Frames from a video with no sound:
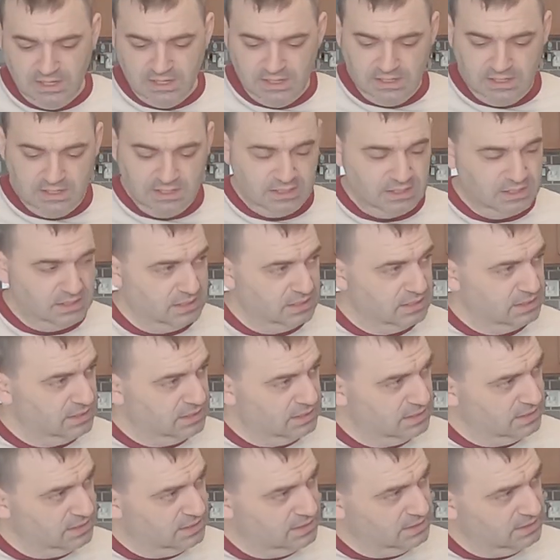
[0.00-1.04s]

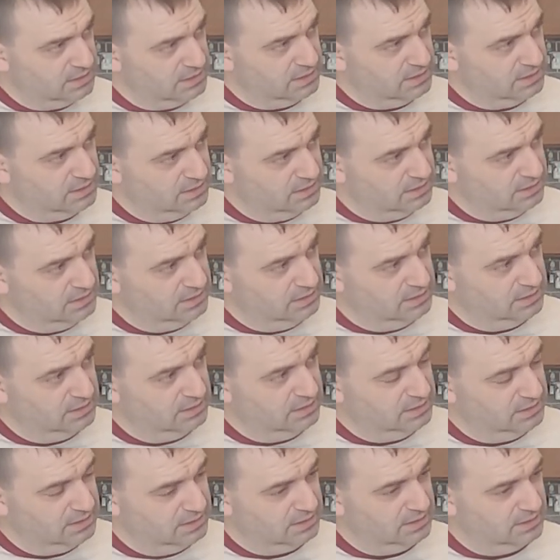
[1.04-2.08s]

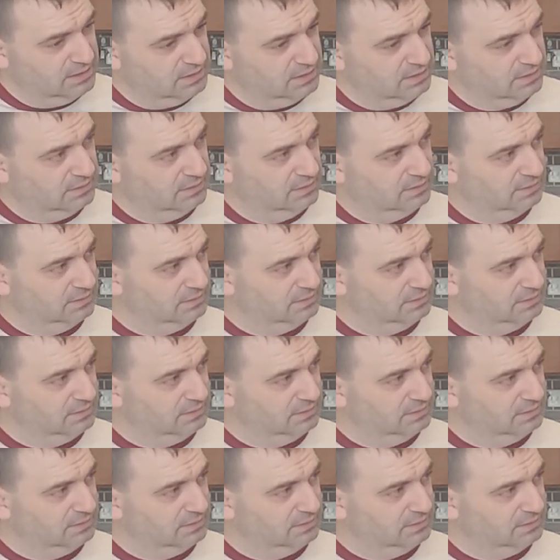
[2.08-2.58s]
(not speaking)